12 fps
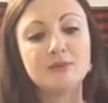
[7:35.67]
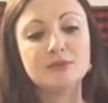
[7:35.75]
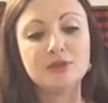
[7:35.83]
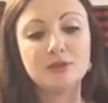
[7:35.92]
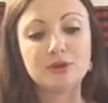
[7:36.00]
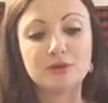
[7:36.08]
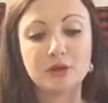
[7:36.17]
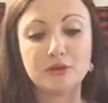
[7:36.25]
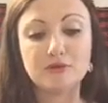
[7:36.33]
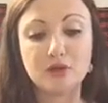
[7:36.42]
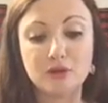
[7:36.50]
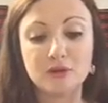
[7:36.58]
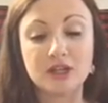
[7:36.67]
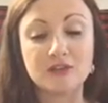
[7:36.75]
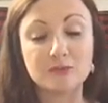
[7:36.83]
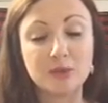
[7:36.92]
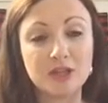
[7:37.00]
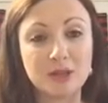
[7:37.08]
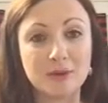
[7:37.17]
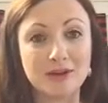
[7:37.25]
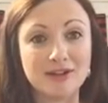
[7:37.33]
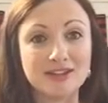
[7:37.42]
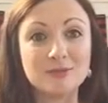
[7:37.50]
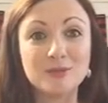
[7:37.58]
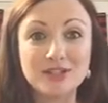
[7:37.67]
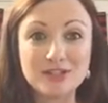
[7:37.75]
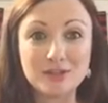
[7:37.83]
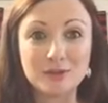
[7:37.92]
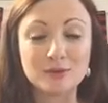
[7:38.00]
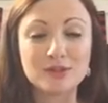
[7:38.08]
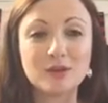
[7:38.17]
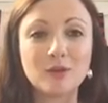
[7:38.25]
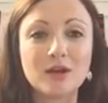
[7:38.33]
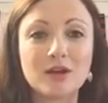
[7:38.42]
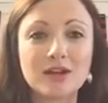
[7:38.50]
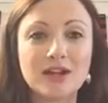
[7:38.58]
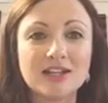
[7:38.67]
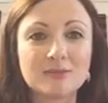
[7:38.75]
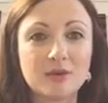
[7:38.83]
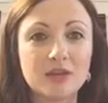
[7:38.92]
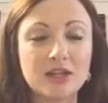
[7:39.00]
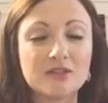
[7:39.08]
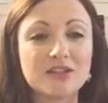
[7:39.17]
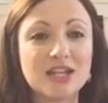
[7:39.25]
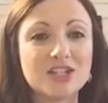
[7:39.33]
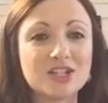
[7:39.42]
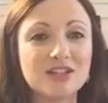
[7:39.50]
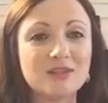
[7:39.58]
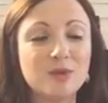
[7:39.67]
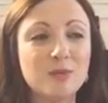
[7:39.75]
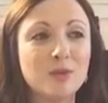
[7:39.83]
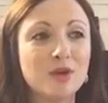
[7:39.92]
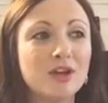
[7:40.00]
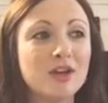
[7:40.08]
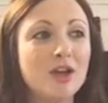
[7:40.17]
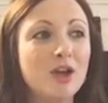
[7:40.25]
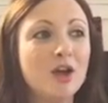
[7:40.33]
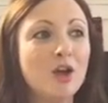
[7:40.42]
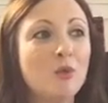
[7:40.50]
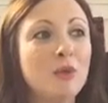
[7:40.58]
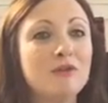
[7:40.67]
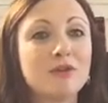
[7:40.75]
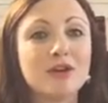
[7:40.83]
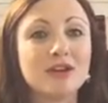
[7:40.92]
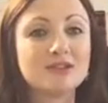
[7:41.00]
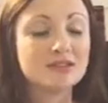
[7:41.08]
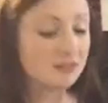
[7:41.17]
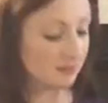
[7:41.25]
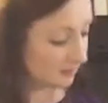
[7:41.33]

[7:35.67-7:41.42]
Do you throw no gift birthday parties? We do. So on our kids' birthday invitations, we request